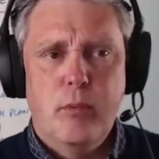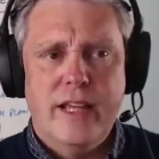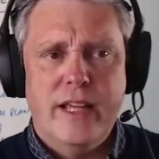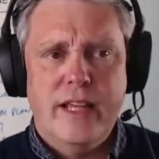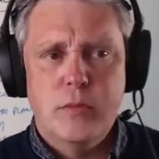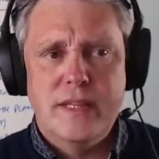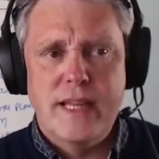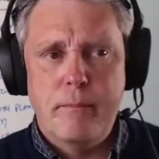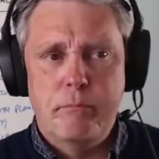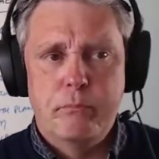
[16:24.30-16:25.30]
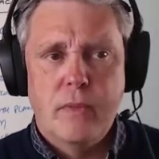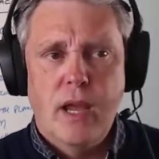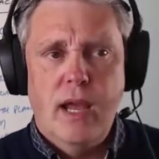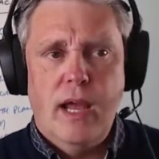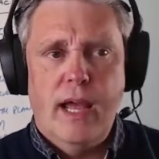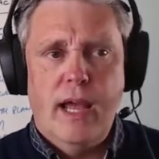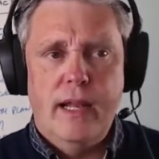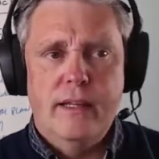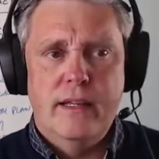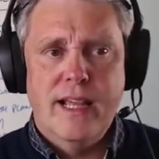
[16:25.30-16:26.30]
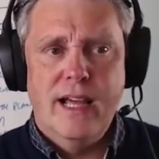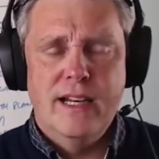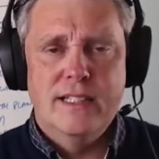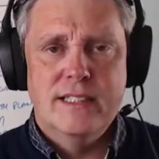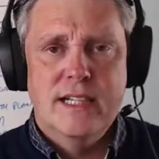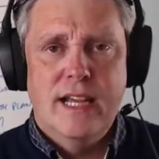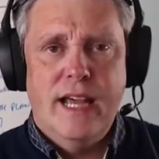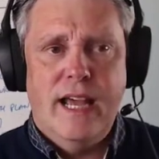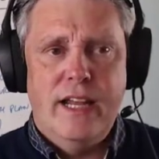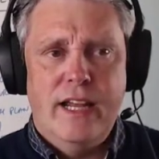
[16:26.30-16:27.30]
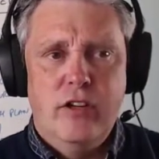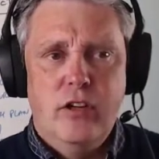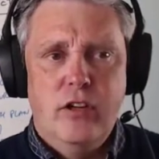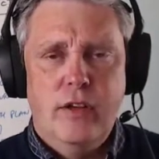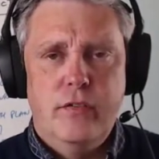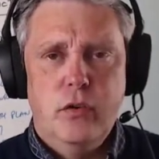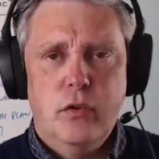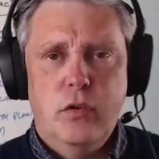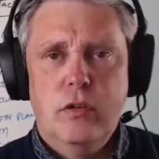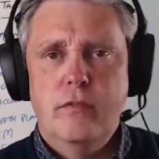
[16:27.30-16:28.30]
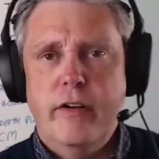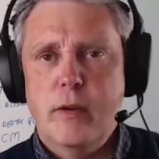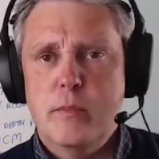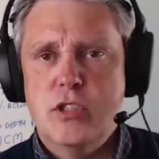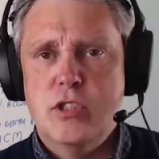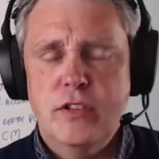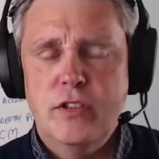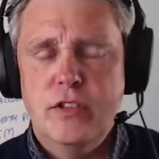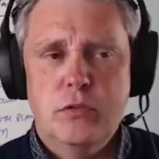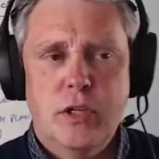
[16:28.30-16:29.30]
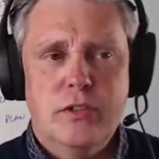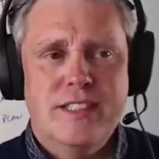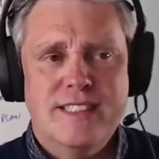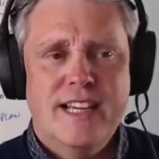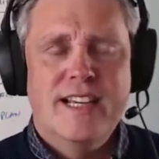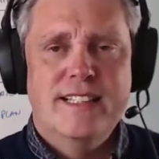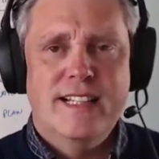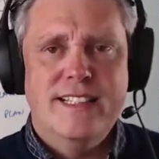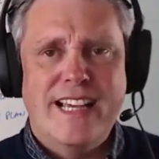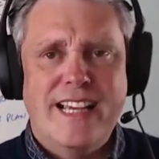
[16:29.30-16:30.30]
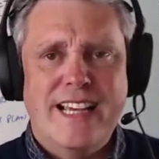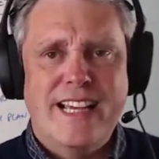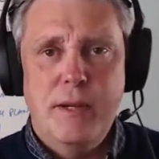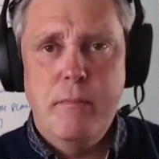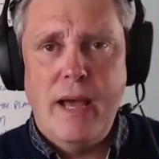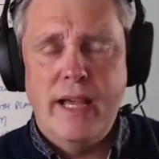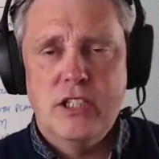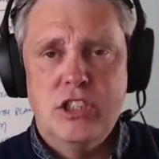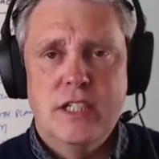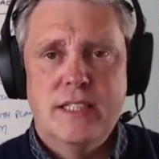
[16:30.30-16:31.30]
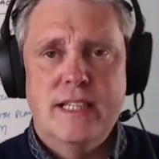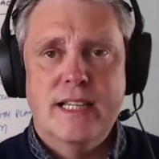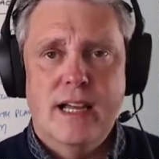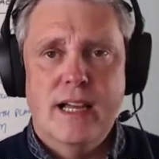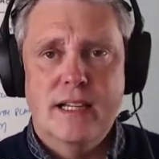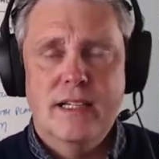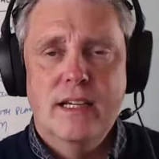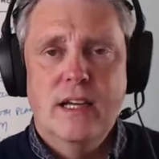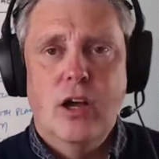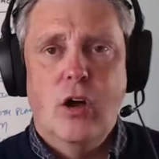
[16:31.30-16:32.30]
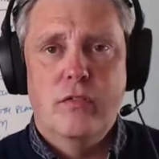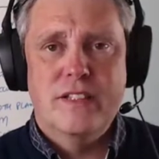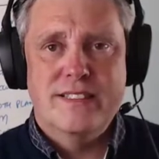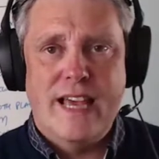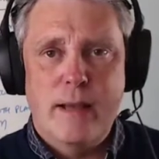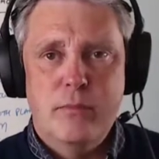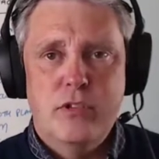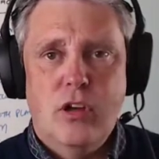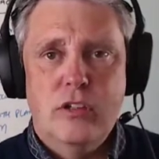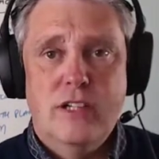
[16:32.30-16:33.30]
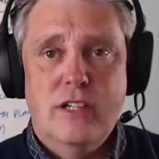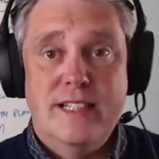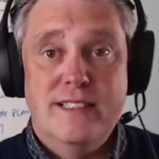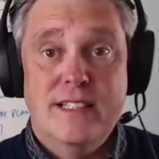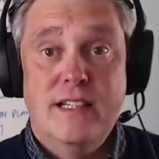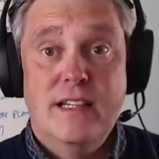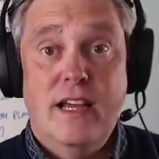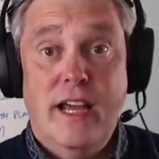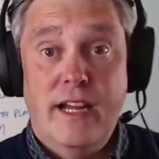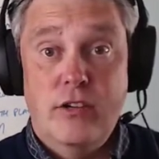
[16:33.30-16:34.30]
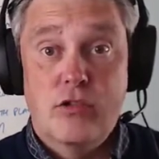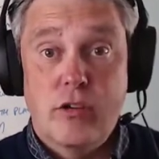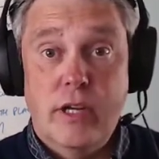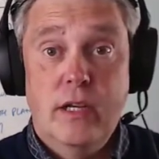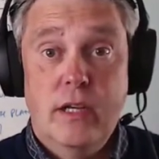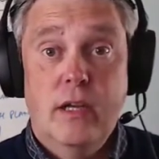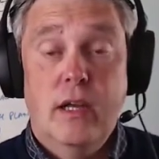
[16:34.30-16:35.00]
bricks with them, and they're colored. And if you're very observant, you'll notice that these actually match the color of the tabs on our data entry